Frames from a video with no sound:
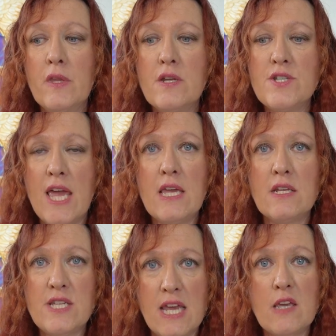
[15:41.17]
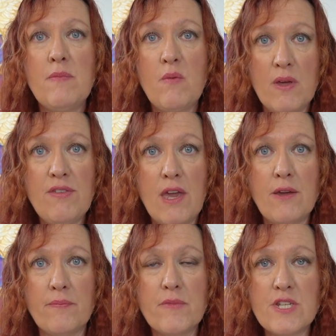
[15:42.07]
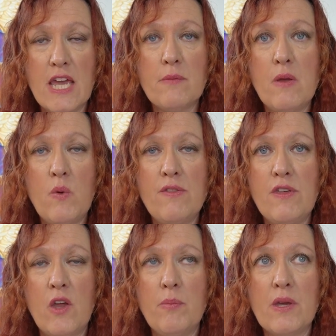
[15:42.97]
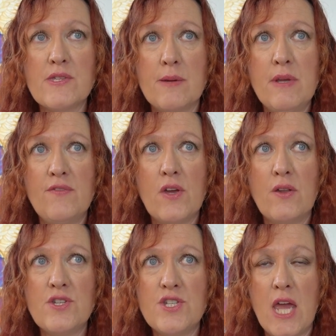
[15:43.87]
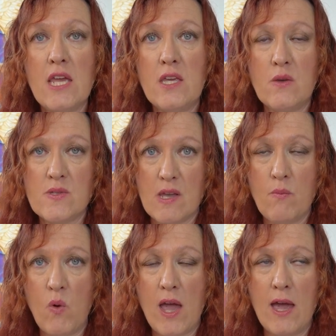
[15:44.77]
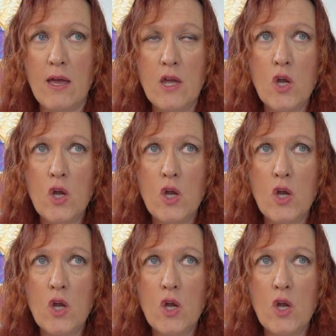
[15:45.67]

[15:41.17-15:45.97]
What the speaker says: take me with you. Take me with you, because I'm never going to take you somewhere,